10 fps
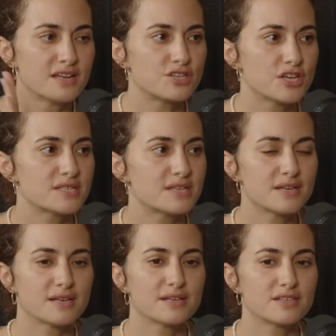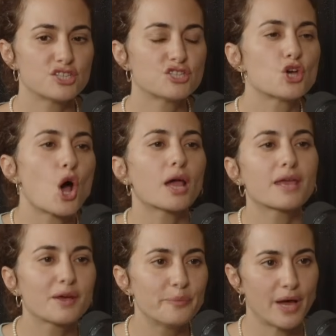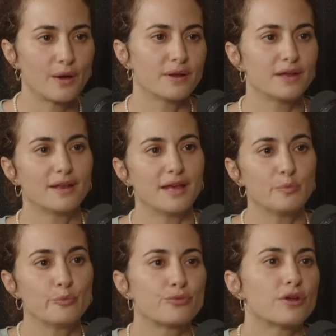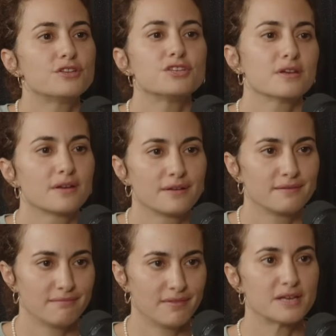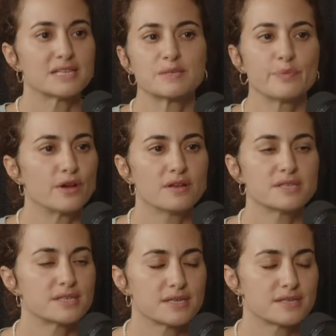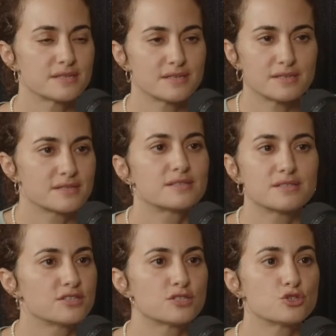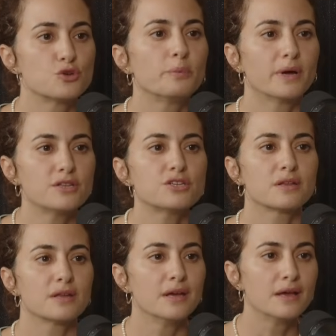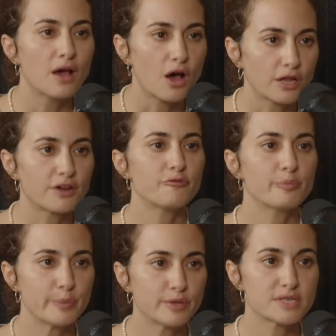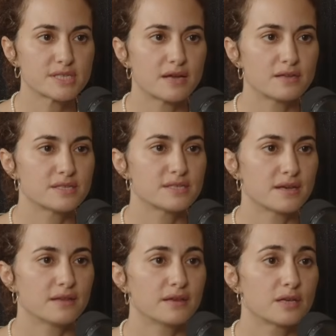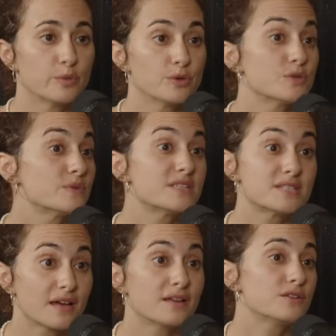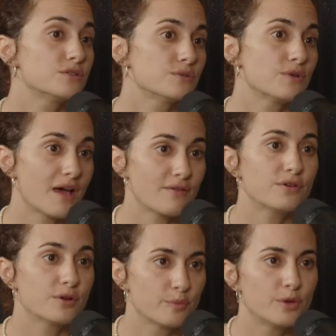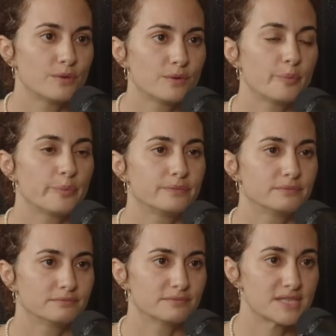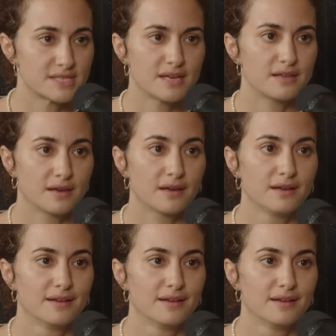just talking about it and bridging the experiences is just too much. And a lot of people decided to stay in the kibbutz, so we decided to have a communal seder.